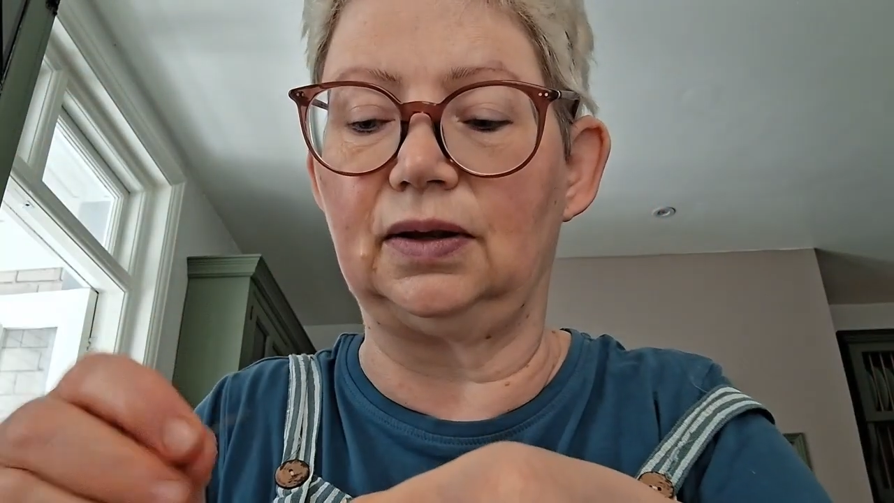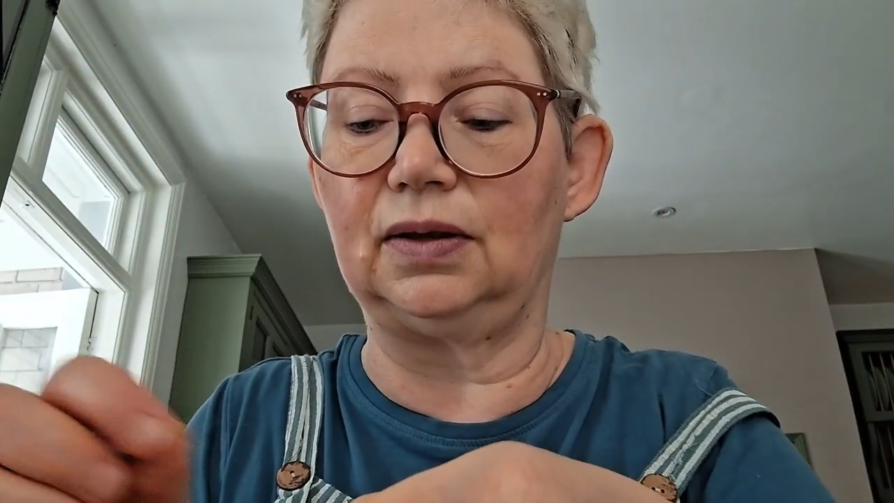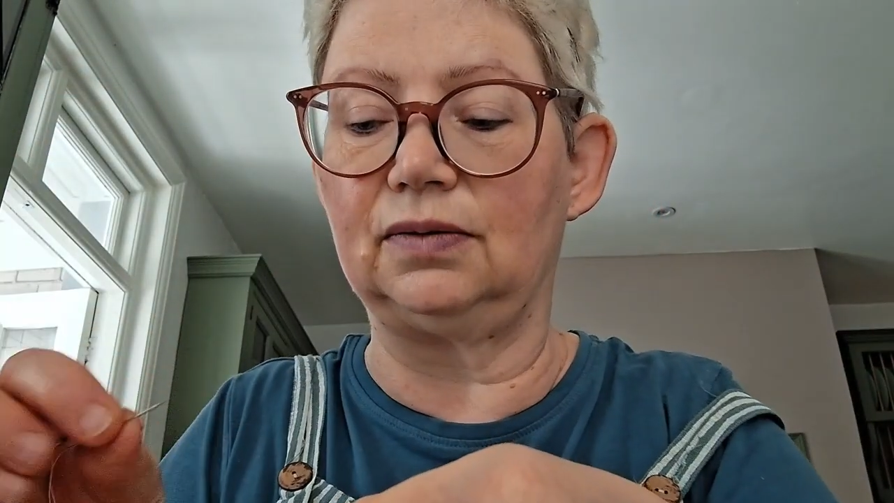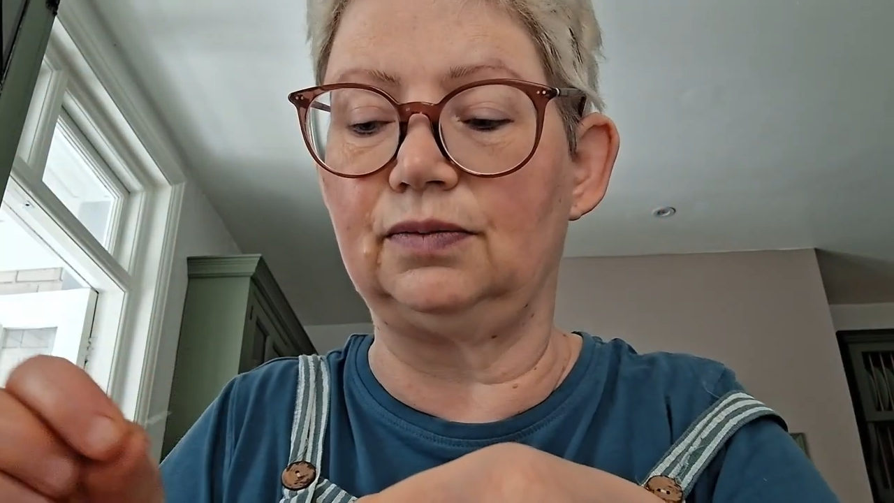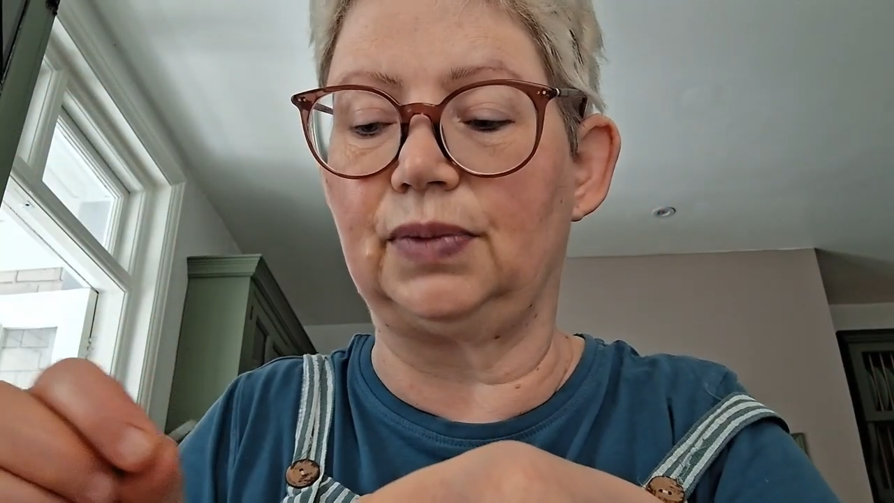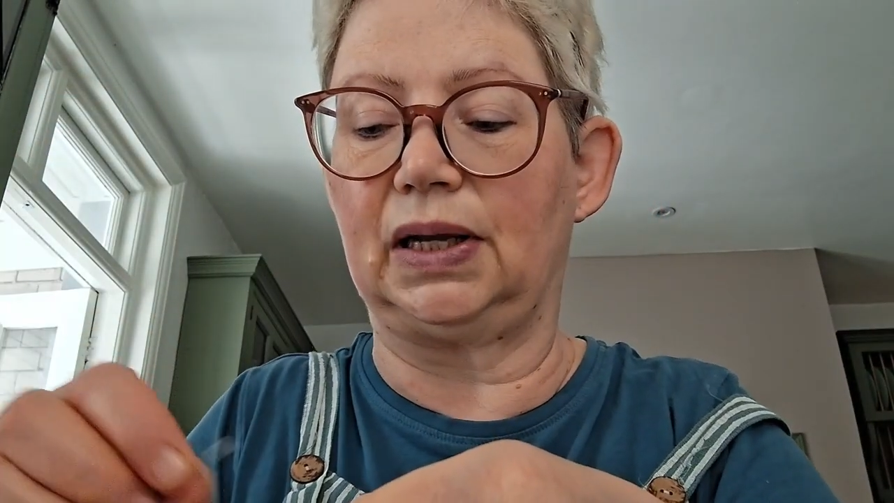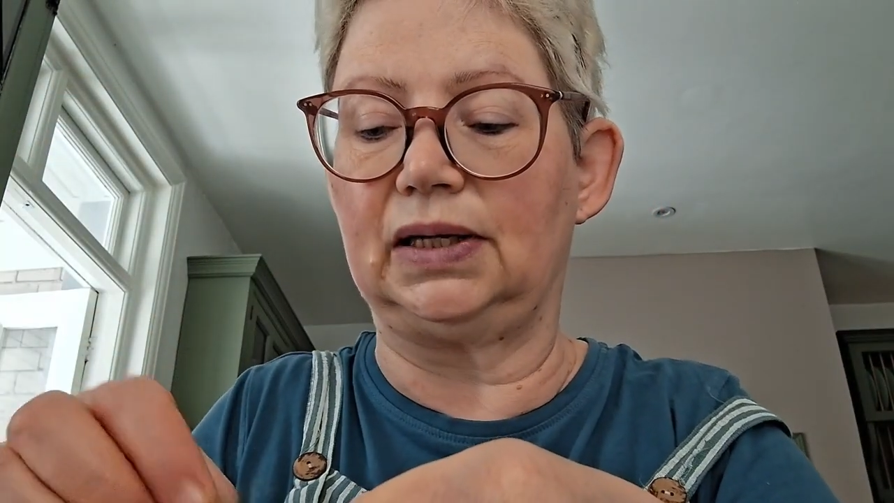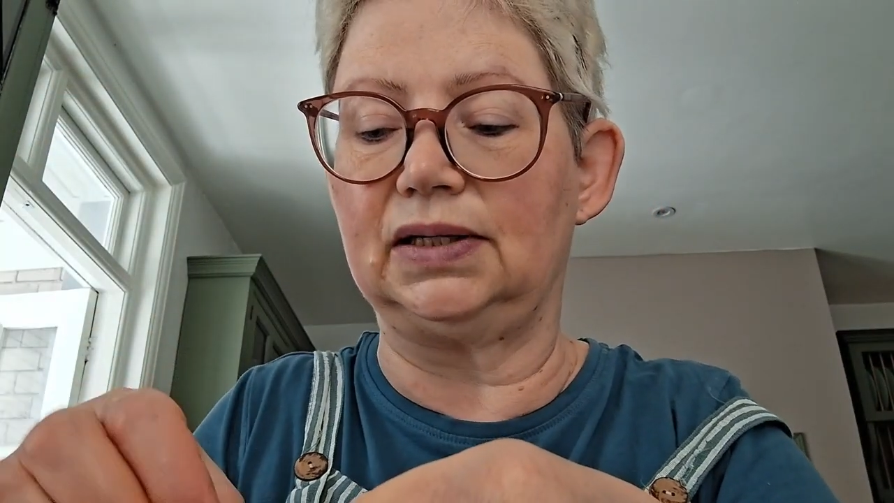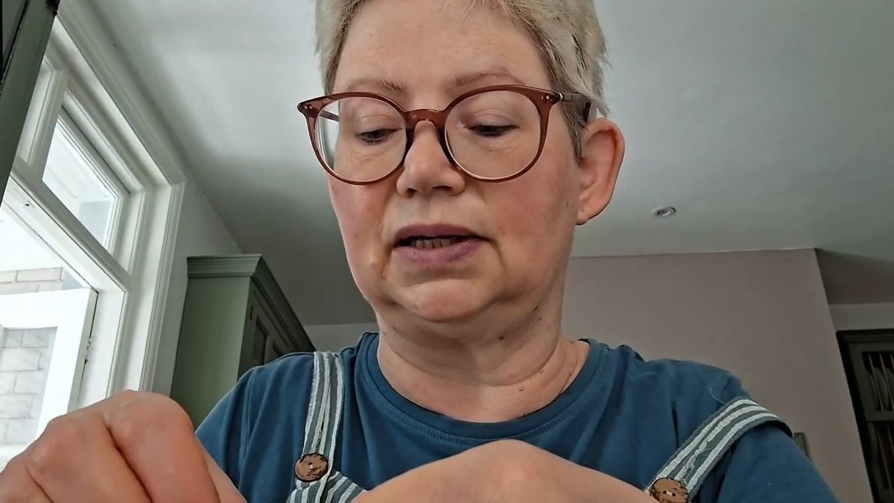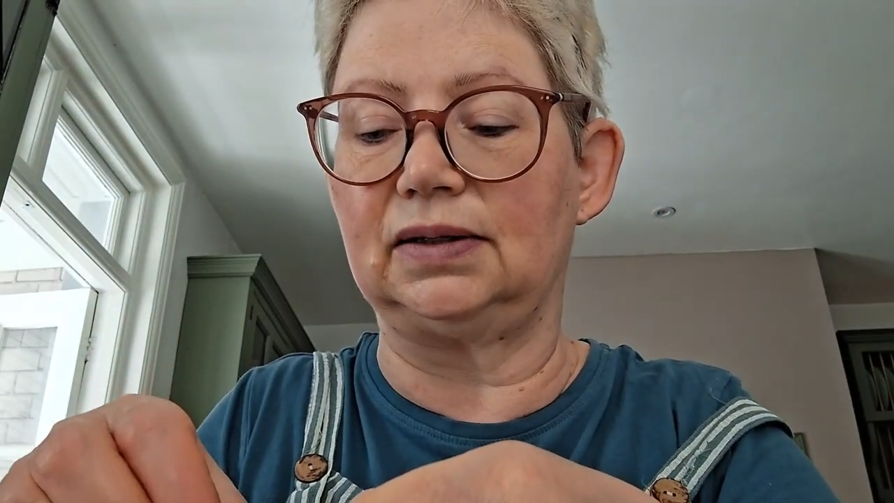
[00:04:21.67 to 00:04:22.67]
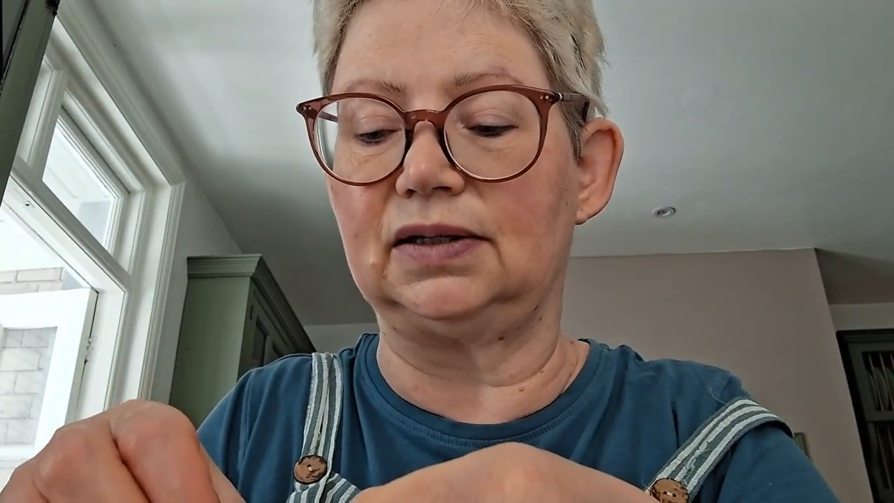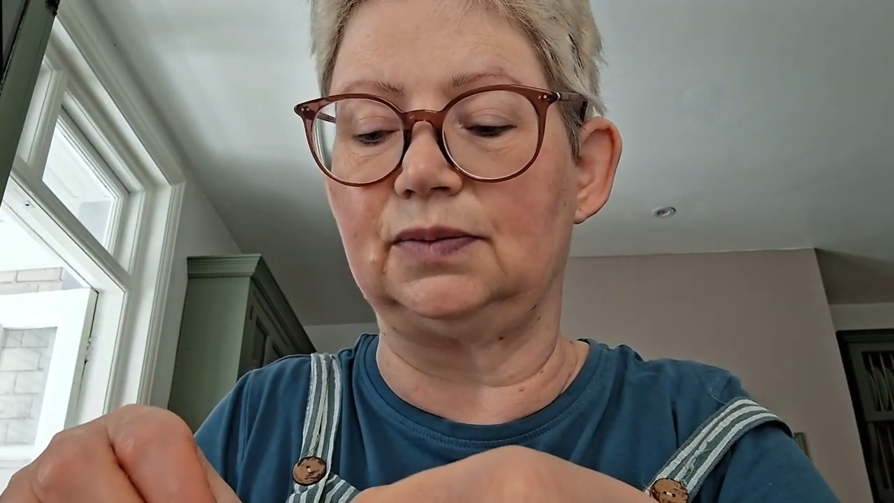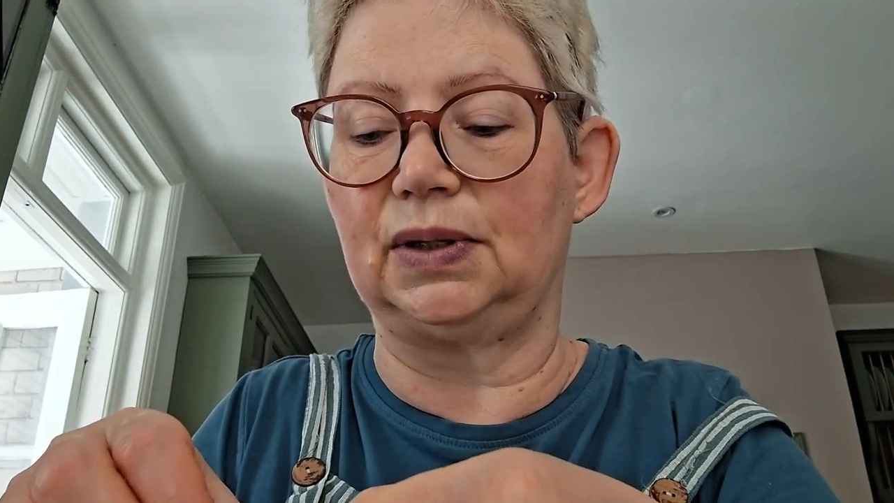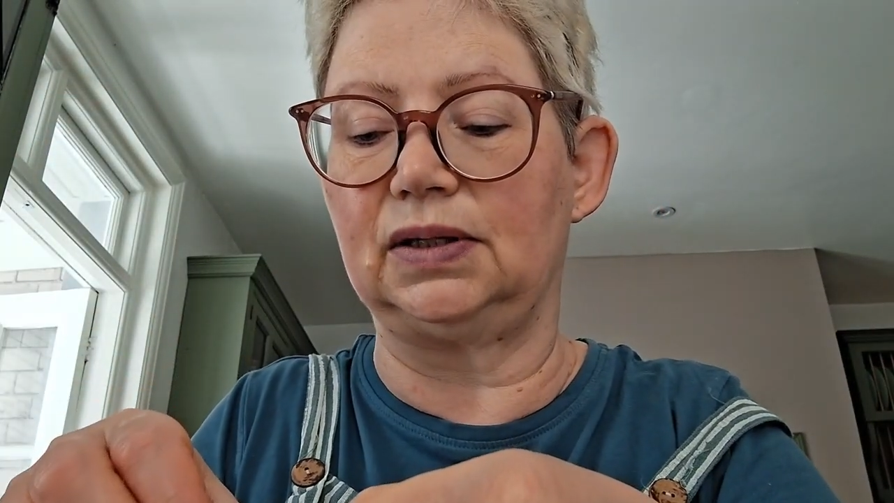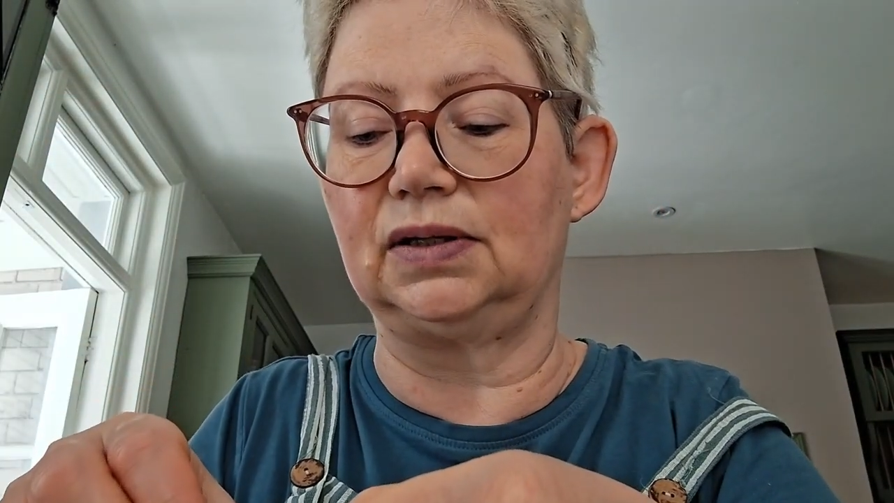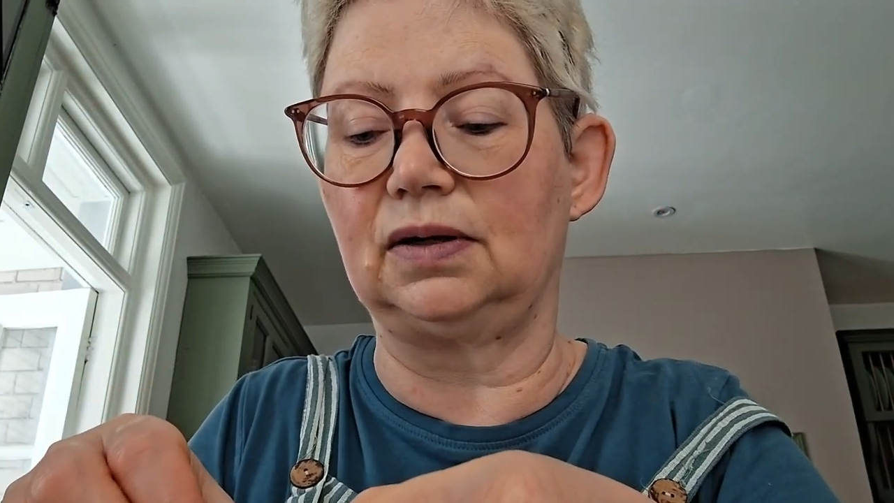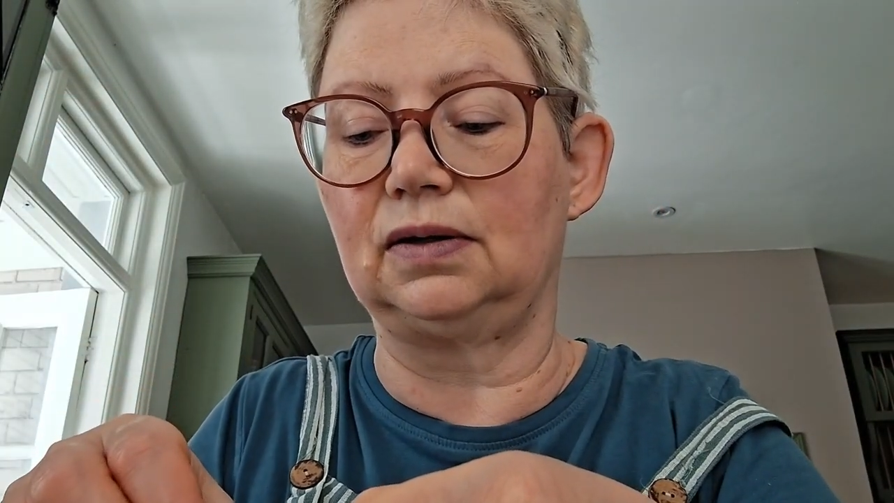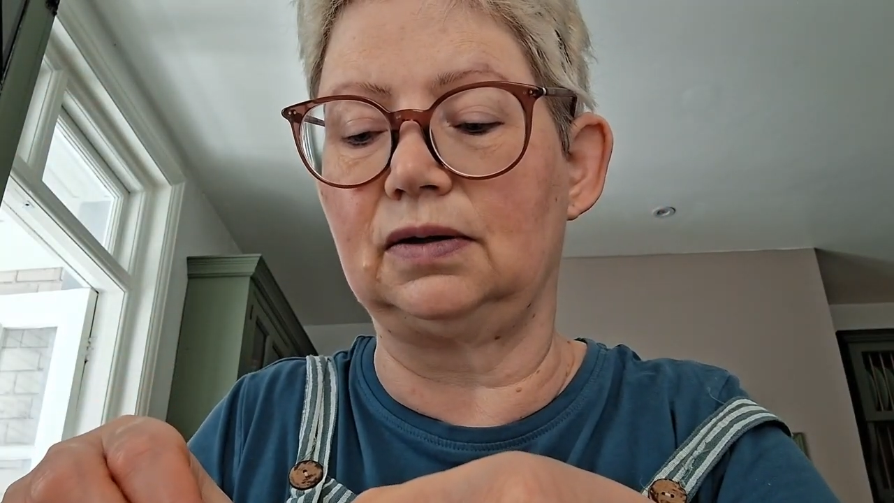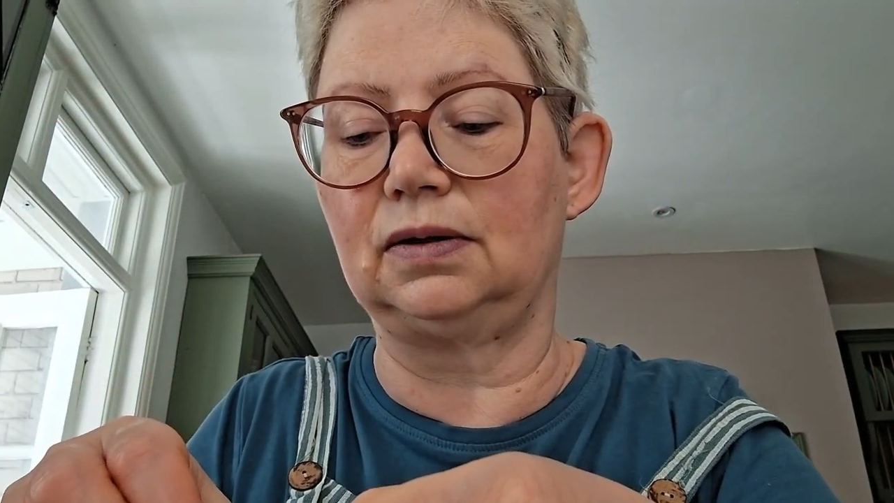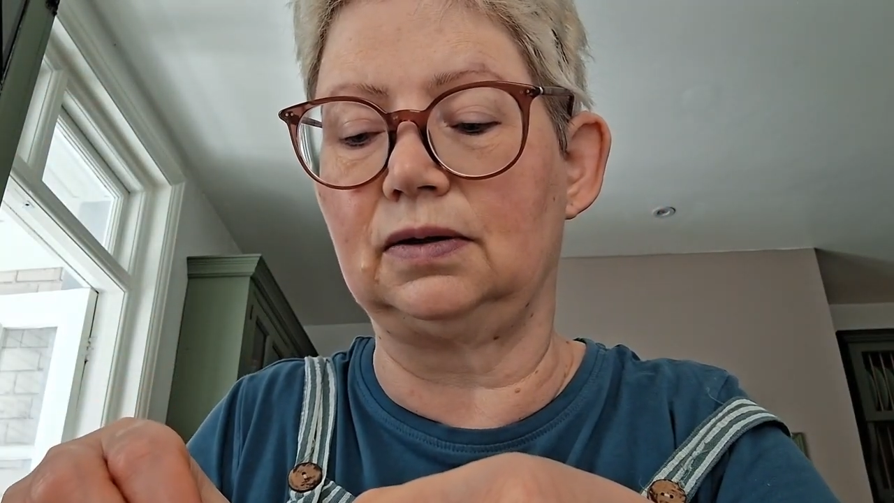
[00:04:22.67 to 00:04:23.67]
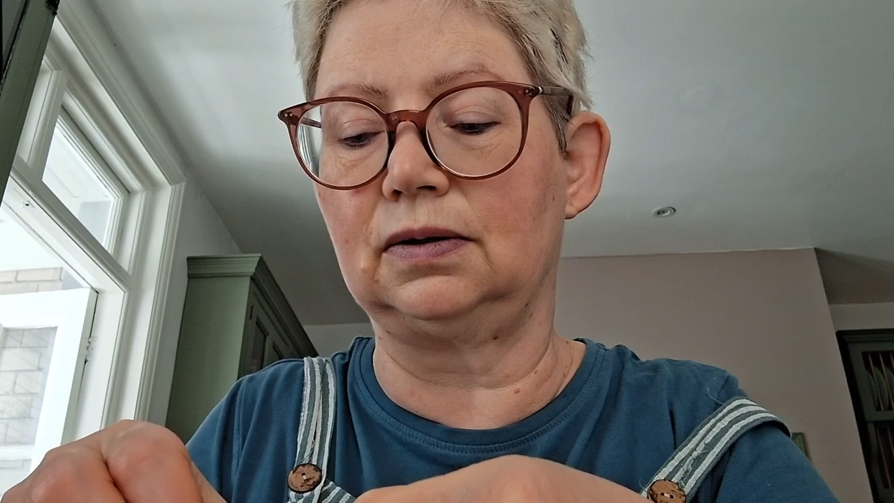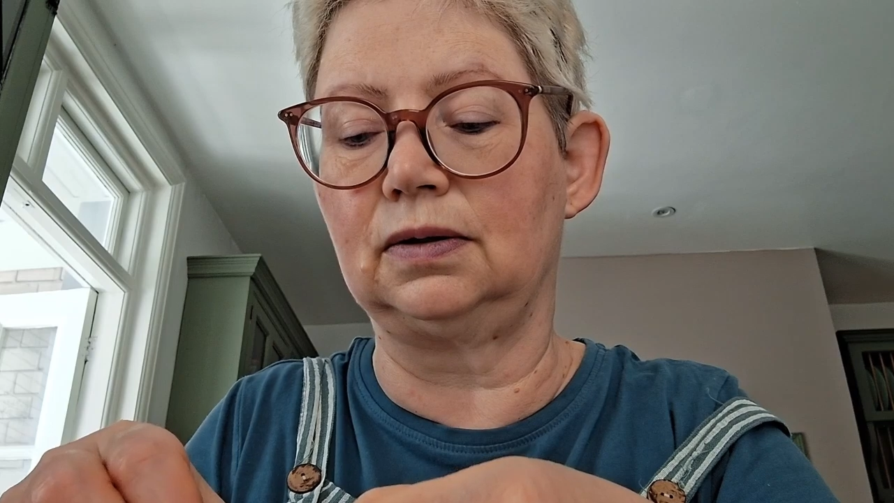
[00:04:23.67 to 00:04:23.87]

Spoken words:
You can barely tell it's been done.